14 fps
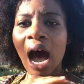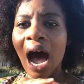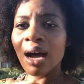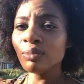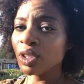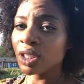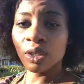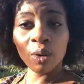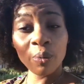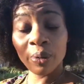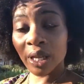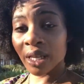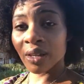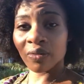I'm just gonna
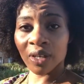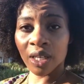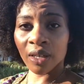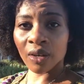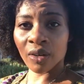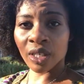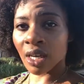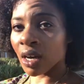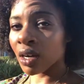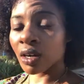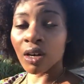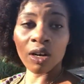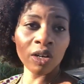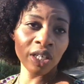play the video.
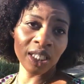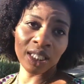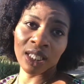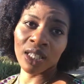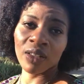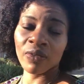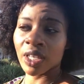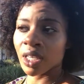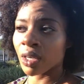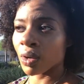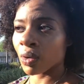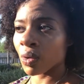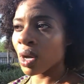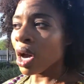Y'all are gonna see the
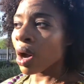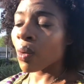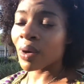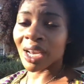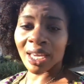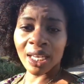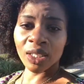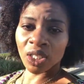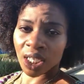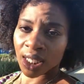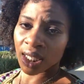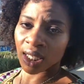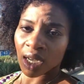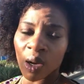video when I get a
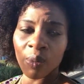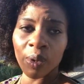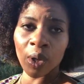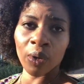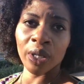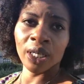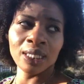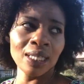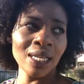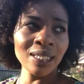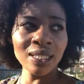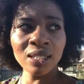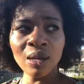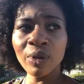chance to upload it because
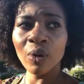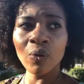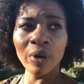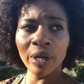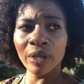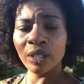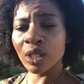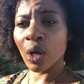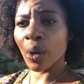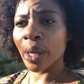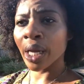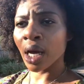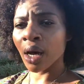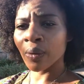like something weird is
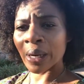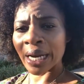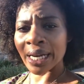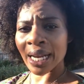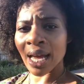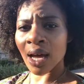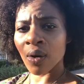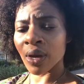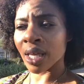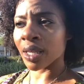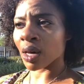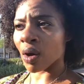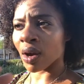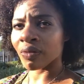going on right now
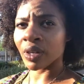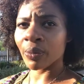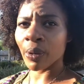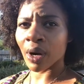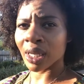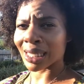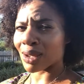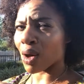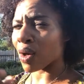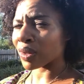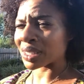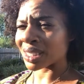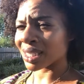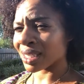in the RV park. Like all
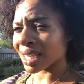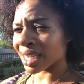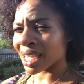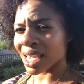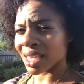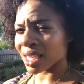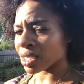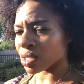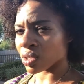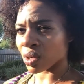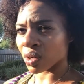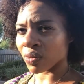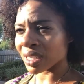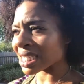of a sudden I can't get
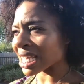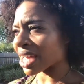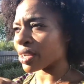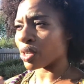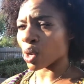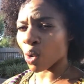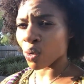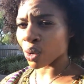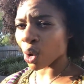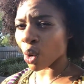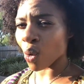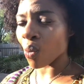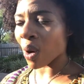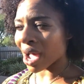service. I don't know
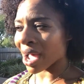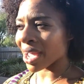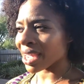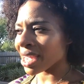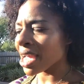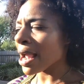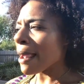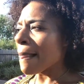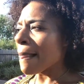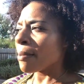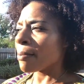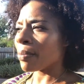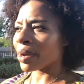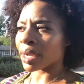why,
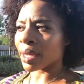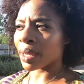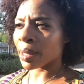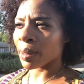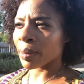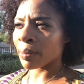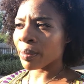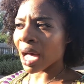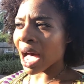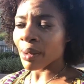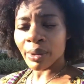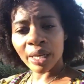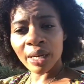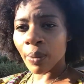but um,
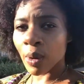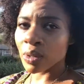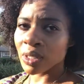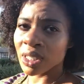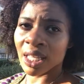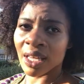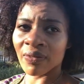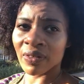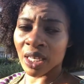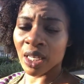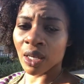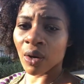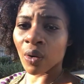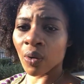I'm gonna post that
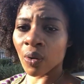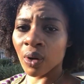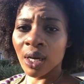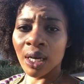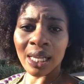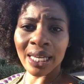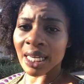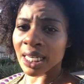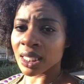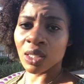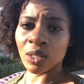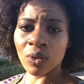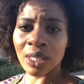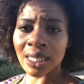video like as
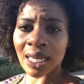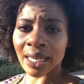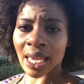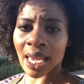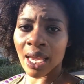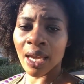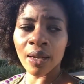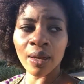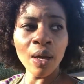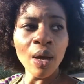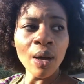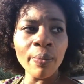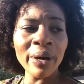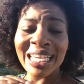soon as I can,
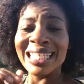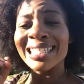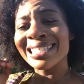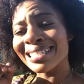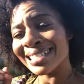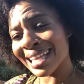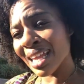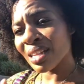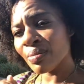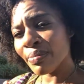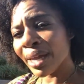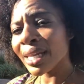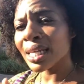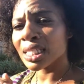but it's 10
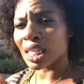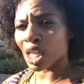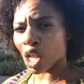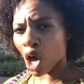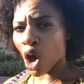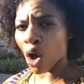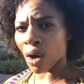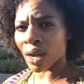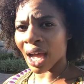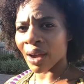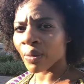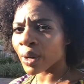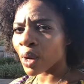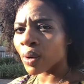minutes long. I
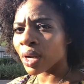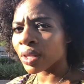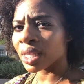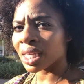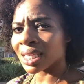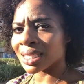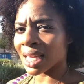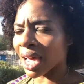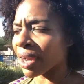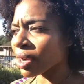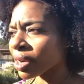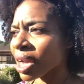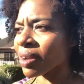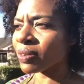recorded the
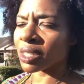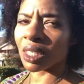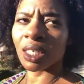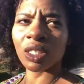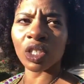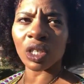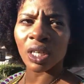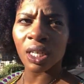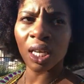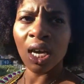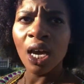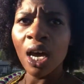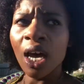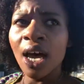entire conversation.
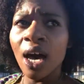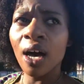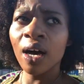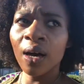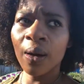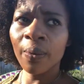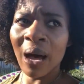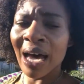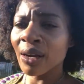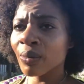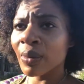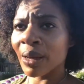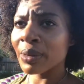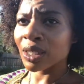Um, I
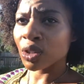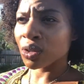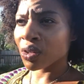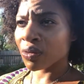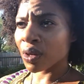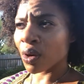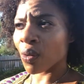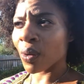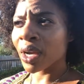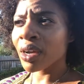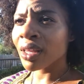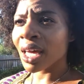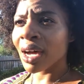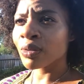don't, I'm not sure if they're
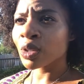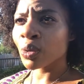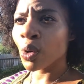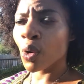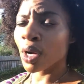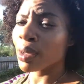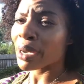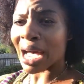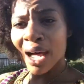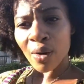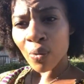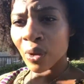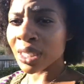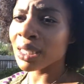aware that I was recording, but
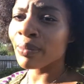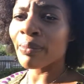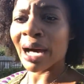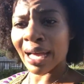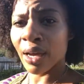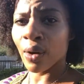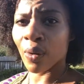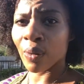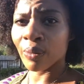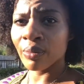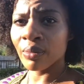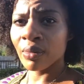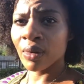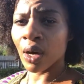I was in my home
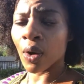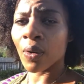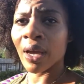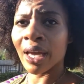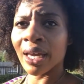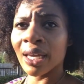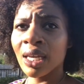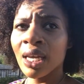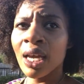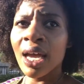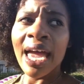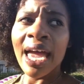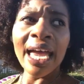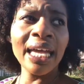okay
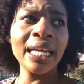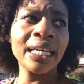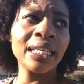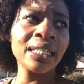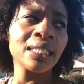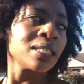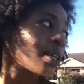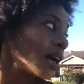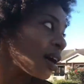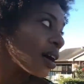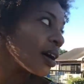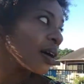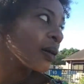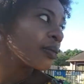and
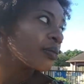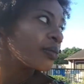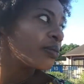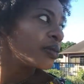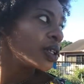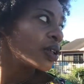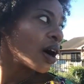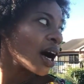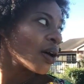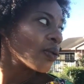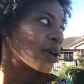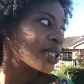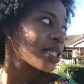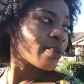um, you know i
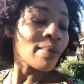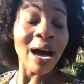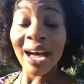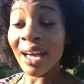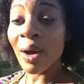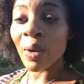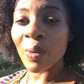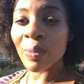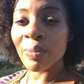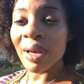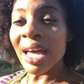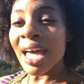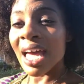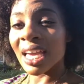was in my home
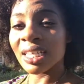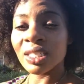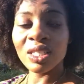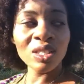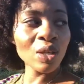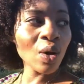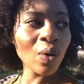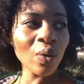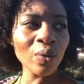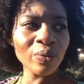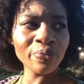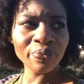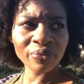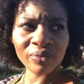and so
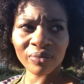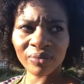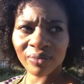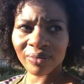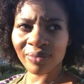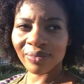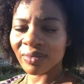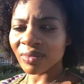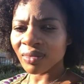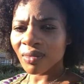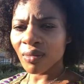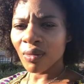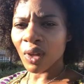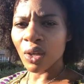
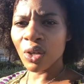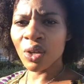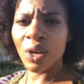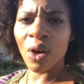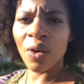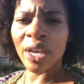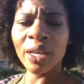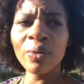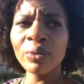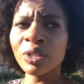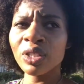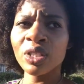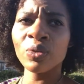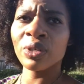you know, it
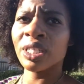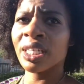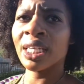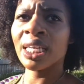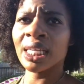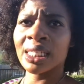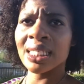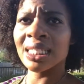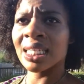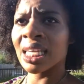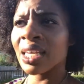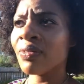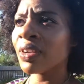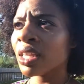was just ridiculous. And
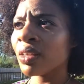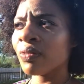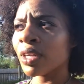even in the